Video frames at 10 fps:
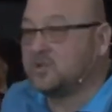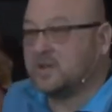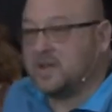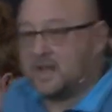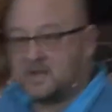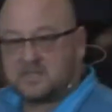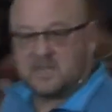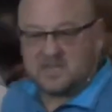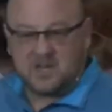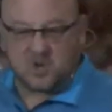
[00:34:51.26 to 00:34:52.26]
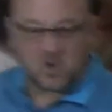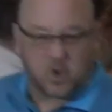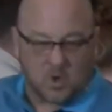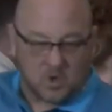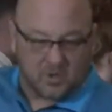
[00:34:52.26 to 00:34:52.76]
to the debtor and say, "You
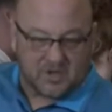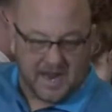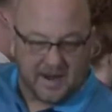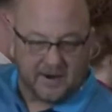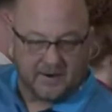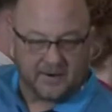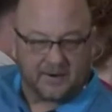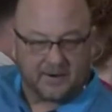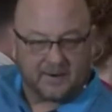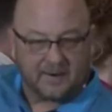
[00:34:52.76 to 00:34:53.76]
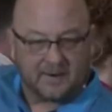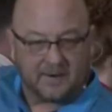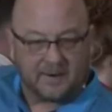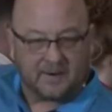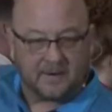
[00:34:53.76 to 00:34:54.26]
cruel debtor,
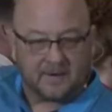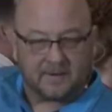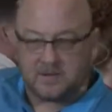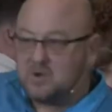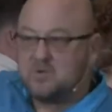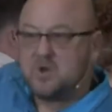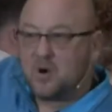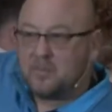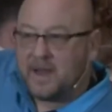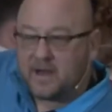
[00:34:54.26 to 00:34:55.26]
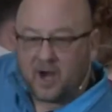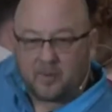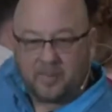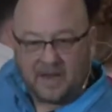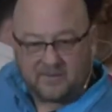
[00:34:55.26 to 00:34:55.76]
you don't make
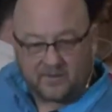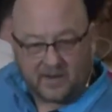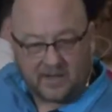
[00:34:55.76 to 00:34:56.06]
her pay for